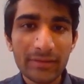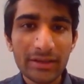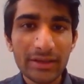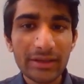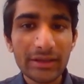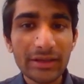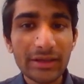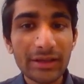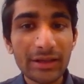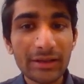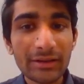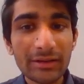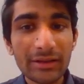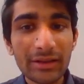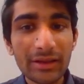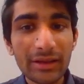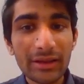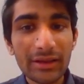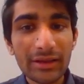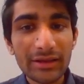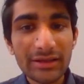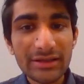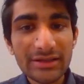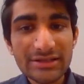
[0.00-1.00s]
he can
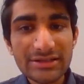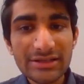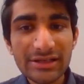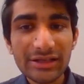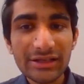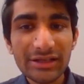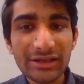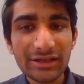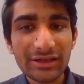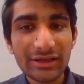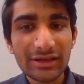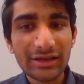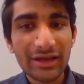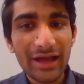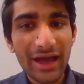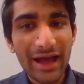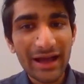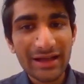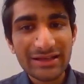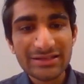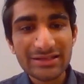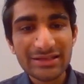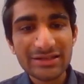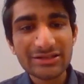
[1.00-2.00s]
easily
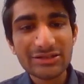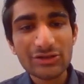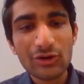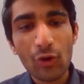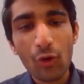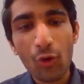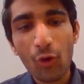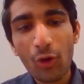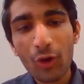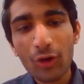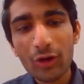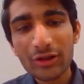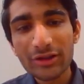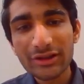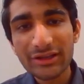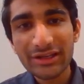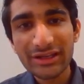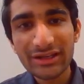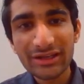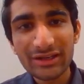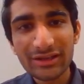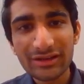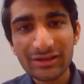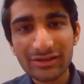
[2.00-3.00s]
access all
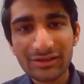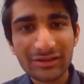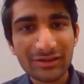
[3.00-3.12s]
the